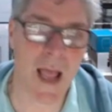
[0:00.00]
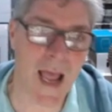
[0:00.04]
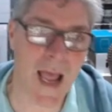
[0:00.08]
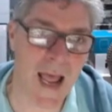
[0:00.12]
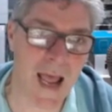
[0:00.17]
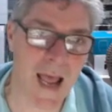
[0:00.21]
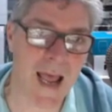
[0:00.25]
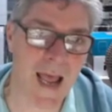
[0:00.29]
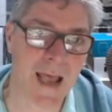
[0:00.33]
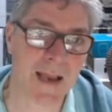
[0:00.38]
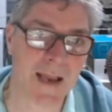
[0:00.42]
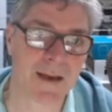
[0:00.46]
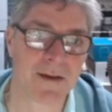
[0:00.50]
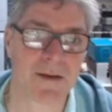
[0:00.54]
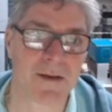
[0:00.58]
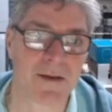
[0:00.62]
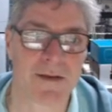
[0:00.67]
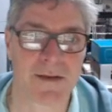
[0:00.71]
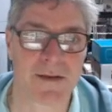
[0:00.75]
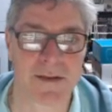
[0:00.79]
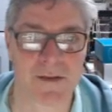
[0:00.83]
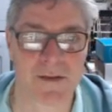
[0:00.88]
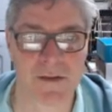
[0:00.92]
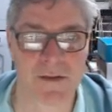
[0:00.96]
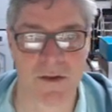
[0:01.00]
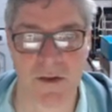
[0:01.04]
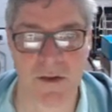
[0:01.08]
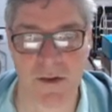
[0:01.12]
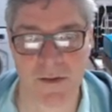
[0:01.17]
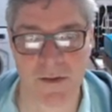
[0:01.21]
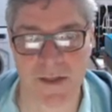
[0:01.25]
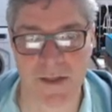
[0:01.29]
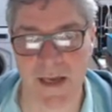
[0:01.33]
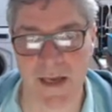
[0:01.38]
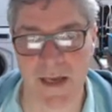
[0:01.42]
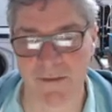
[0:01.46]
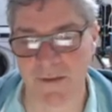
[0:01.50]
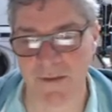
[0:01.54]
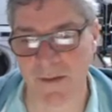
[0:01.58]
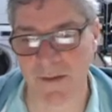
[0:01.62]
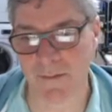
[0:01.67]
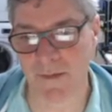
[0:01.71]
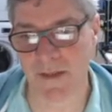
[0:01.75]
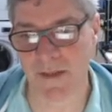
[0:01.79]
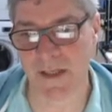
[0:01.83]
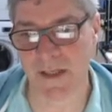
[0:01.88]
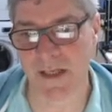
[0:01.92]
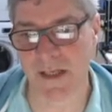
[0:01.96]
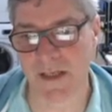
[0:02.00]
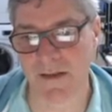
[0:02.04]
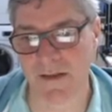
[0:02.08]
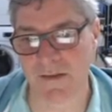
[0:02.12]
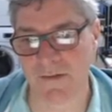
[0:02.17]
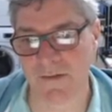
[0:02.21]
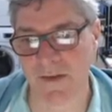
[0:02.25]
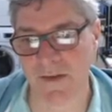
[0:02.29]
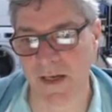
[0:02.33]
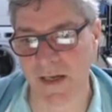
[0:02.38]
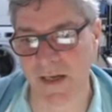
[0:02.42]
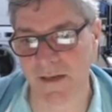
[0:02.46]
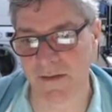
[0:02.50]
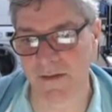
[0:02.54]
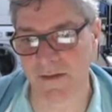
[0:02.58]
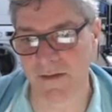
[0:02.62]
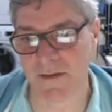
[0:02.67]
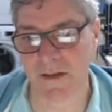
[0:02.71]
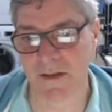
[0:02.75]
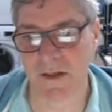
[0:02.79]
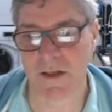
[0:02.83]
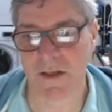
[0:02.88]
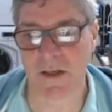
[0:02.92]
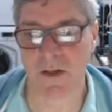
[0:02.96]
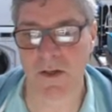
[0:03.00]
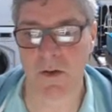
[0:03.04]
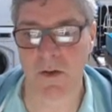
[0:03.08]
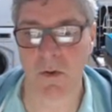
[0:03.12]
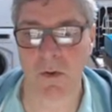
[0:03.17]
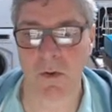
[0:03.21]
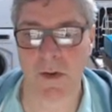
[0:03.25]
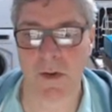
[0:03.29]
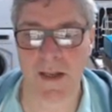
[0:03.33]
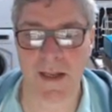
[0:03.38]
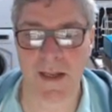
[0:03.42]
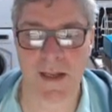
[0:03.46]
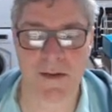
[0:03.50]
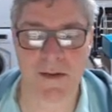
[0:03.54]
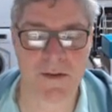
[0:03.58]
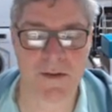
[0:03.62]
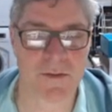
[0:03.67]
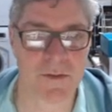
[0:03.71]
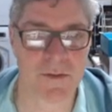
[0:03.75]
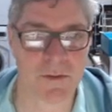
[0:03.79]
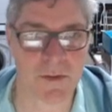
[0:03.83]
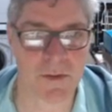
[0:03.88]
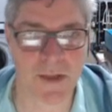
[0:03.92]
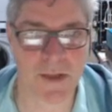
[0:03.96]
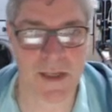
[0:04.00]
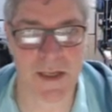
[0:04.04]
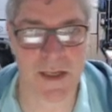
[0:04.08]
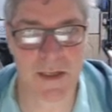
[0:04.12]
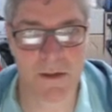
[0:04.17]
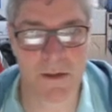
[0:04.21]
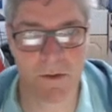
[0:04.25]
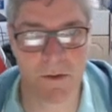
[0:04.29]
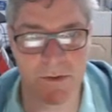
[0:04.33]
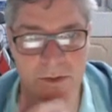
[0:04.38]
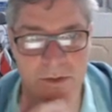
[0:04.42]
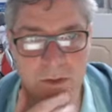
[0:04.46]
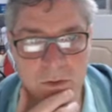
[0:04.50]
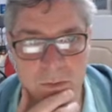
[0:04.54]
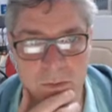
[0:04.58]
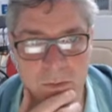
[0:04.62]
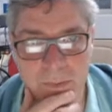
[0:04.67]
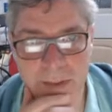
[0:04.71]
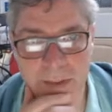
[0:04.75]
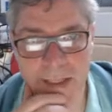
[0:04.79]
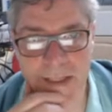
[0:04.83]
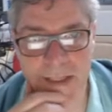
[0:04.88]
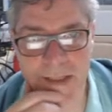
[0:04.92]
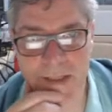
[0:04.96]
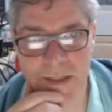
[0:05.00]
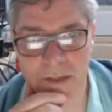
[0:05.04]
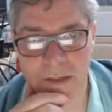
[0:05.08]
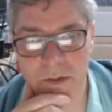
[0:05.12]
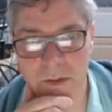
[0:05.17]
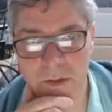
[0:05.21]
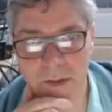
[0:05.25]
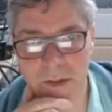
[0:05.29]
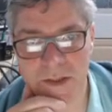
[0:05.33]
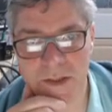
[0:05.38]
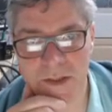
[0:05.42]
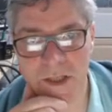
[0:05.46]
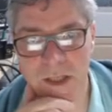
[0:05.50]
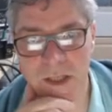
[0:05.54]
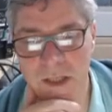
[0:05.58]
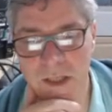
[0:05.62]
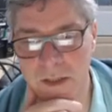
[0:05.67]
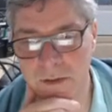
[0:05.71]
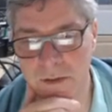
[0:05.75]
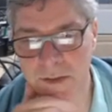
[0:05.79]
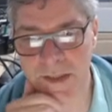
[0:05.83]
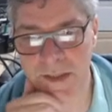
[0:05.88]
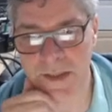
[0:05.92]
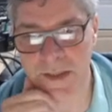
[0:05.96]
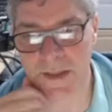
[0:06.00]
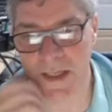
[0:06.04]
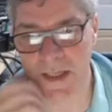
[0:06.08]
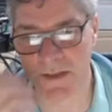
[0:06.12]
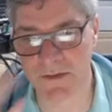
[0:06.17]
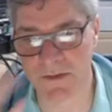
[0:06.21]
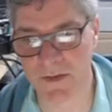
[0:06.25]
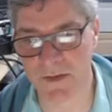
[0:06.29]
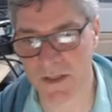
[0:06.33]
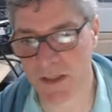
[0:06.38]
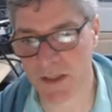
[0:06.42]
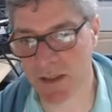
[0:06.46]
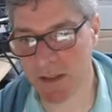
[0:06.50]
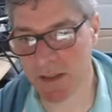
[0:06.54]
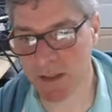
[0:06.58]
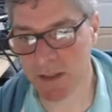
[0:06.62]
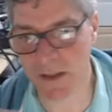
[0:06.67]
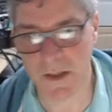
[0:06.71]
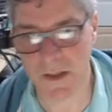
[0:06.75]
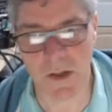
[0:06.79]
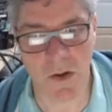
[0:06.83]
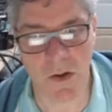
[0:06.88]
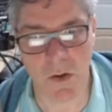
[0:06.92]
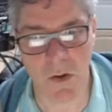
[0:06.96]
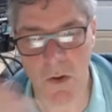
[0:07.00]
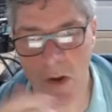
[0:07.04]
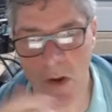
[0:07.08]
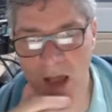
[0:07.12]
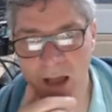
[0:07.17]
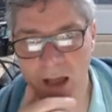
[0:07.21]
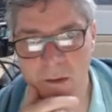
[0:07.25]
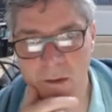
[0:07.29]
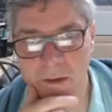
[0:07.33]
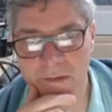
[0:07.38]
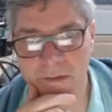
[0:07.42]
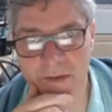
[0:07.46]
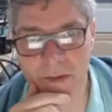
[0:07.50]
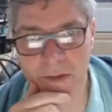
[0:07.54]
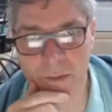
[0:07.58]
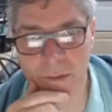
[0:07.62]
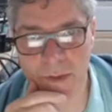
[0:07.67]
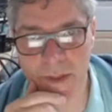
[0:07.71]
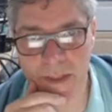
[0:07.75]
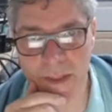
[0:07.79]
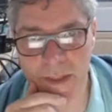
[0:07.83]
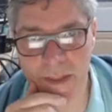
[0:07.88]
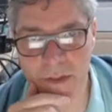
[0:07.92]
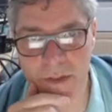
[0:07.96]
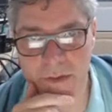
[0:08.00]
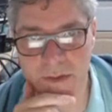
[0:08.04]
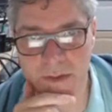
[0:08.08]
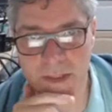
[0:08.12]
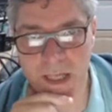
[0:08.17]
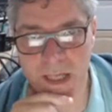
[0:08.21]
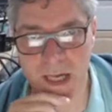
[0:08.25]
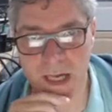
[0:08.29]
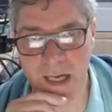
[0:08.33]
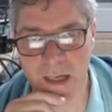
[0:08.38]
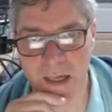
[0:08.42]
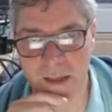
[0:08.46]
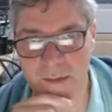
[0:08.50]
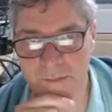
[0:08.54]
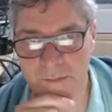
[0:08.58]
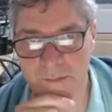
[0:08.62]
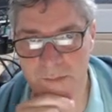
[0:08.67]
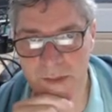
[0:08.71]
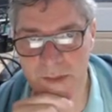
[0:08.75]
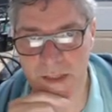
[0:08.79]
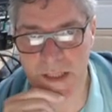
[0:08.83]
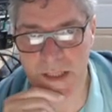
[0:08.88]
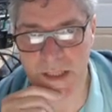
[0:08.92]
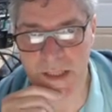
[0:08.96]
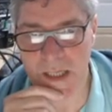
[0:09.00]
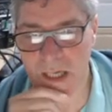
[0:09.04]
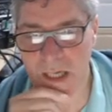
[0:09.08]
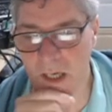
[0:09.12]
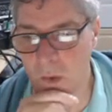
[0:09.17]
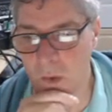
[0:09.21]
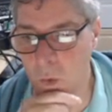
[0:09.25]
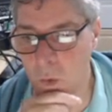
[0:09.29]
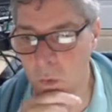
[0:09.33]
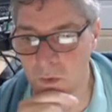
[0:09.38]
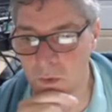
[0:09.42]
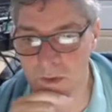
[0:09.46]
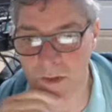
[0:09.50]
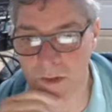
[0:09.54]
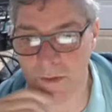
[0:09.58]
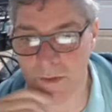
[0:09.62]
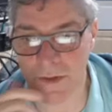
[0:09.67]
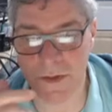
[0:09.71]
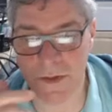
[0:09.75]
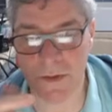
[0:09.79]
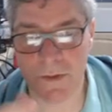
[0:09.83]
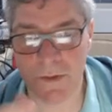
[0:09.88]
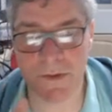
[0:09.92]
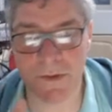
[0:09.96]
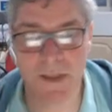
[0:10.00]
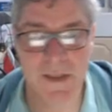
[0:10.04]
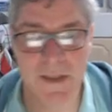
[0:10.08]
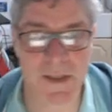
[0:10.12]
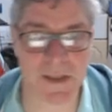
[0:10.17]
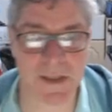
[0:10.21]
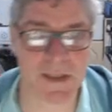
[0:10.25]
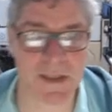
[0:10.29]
and it's got the FMC interface calling into all the logical bits on the tiles etc however you want to use that also using the